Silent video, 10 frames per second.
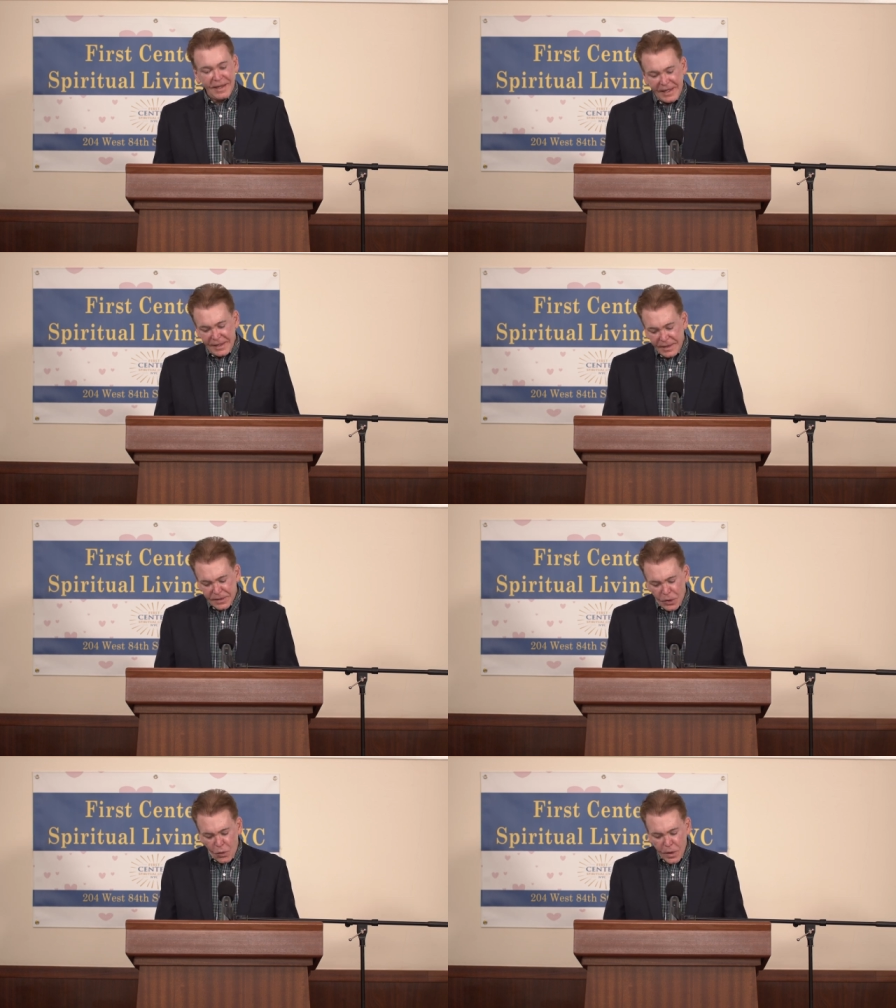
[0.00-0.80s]
And it's
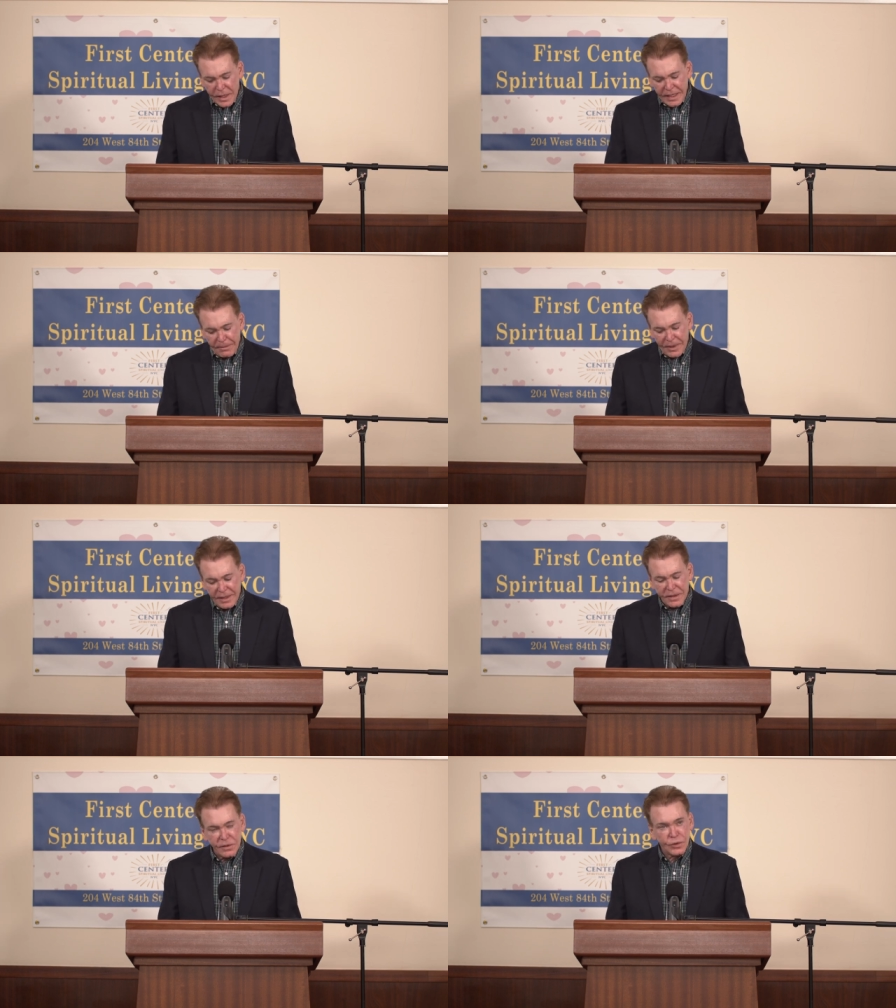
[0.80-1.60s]
corny, but
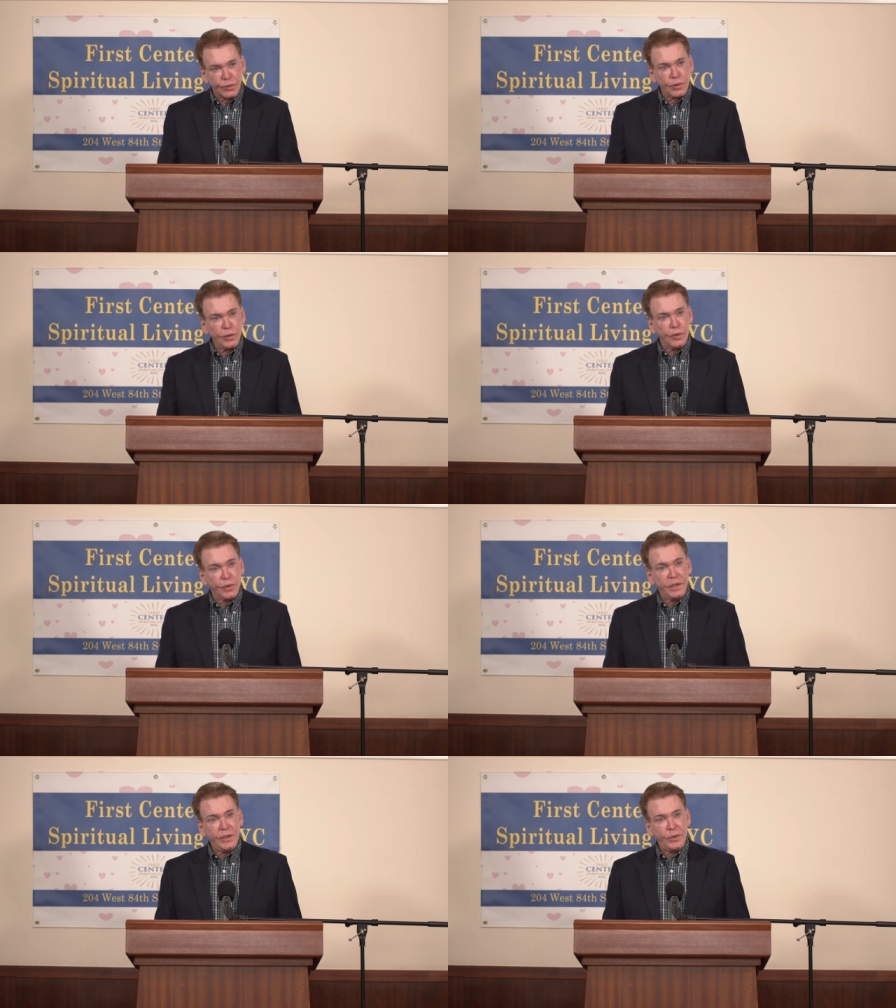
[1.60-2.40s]
it's
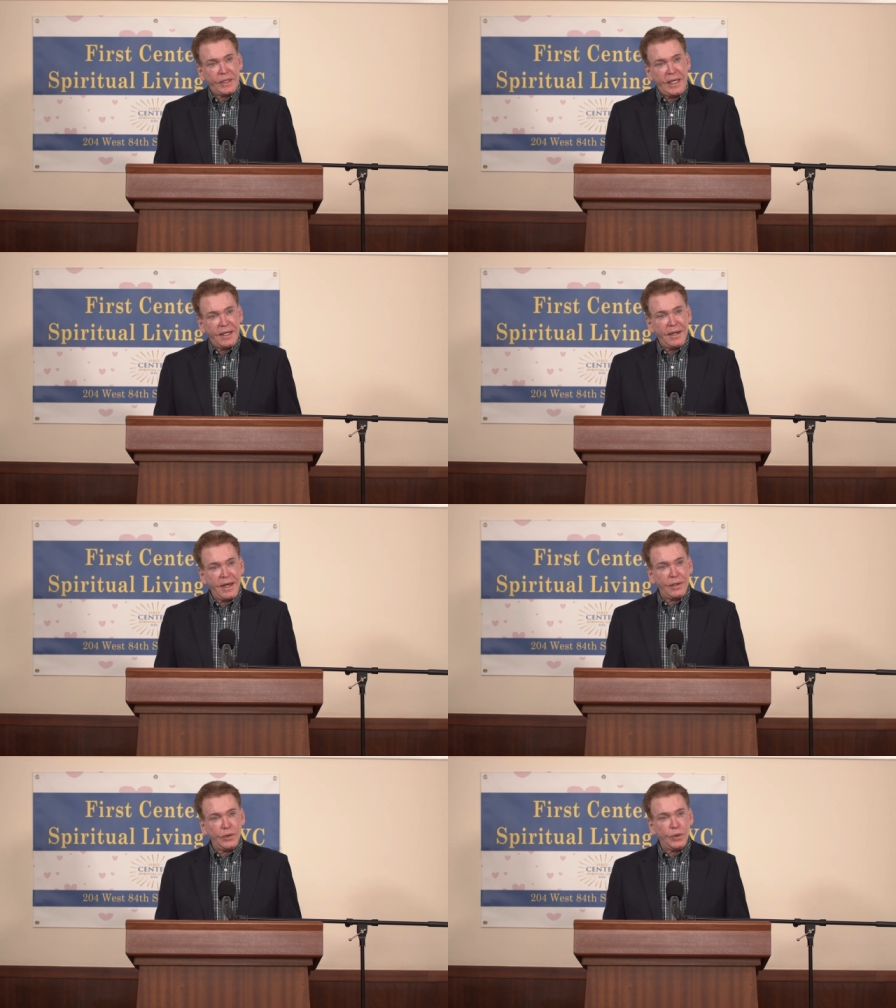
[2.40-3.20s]
true. You
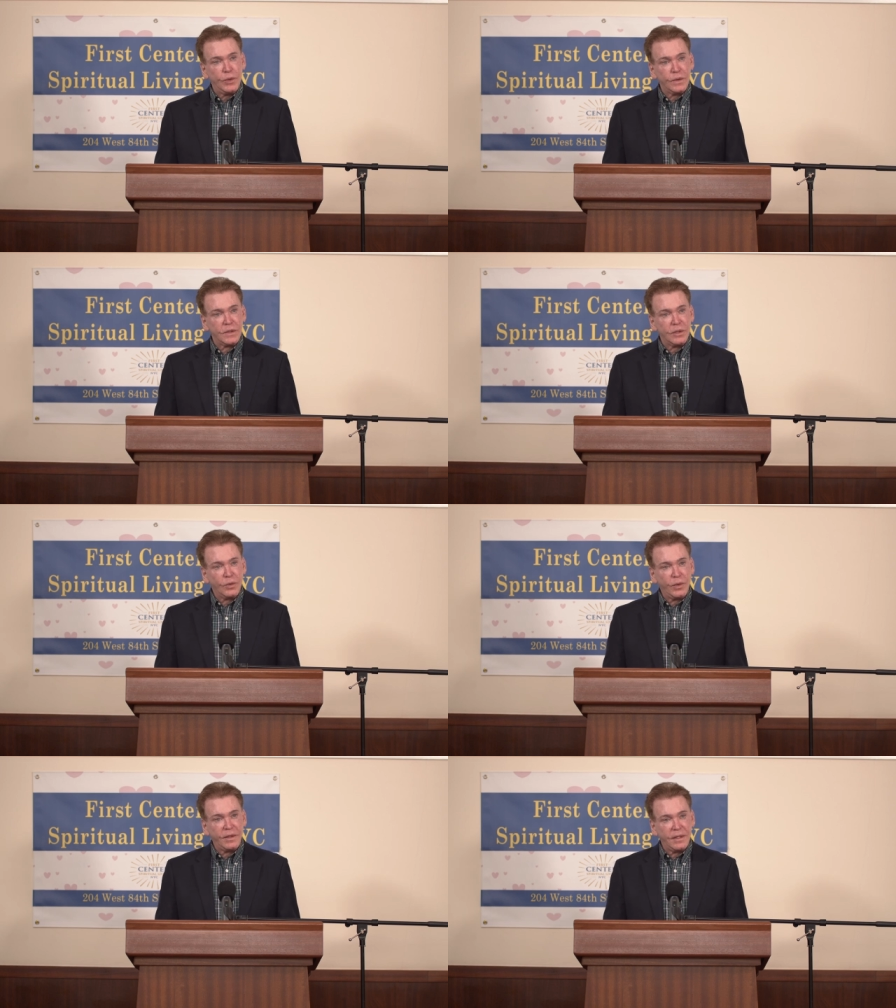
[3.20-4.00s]
cannot lose
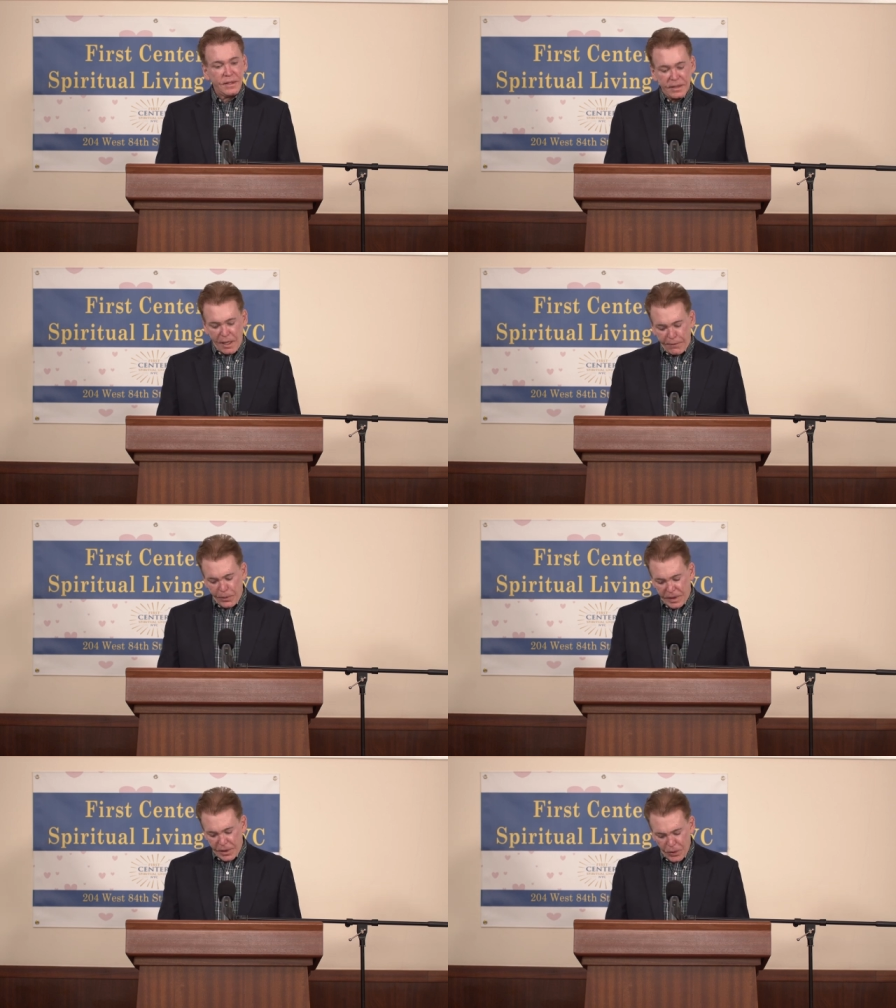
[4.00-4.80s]
with the stuff
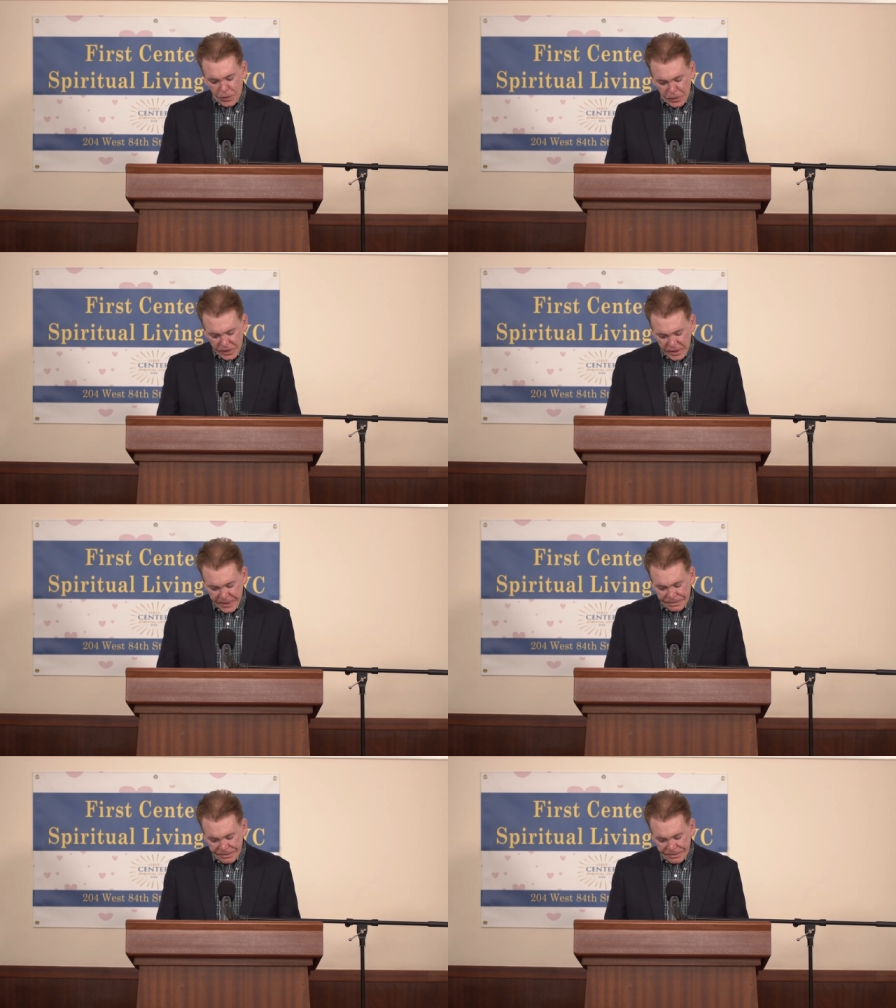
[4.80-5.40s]
we use.